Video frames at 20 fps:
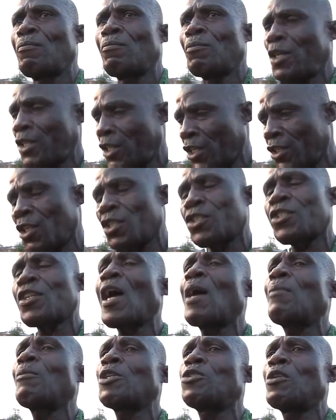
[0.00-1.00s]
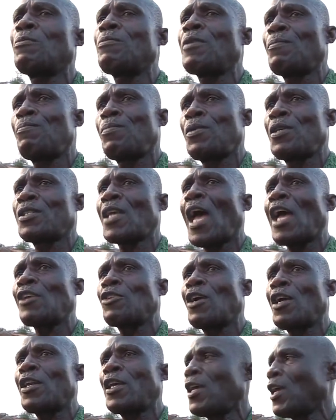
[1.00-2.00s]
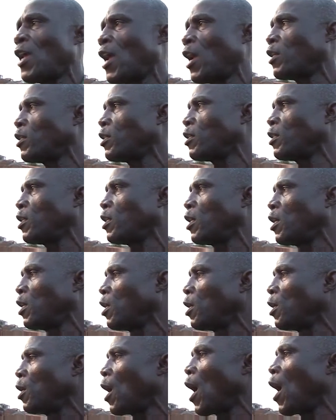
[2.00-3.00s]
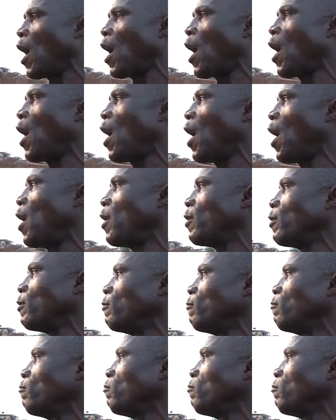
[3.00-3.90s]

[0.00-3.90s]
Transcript: But this is time, there should be peace, actually, and